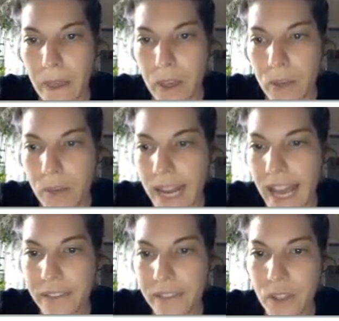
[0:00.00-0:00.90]
You might
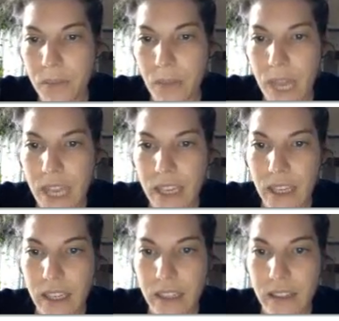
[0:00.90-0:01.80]
have to make
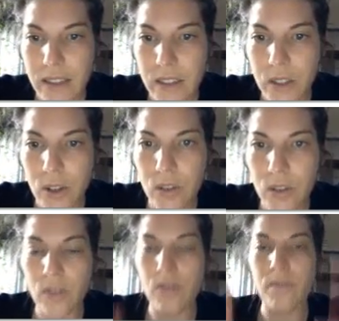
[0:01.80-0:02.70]

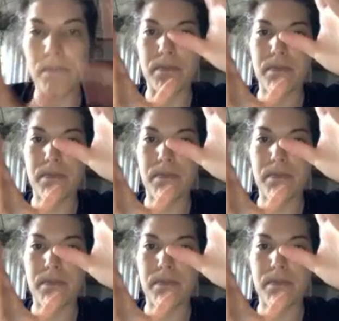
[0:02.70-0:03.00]
certain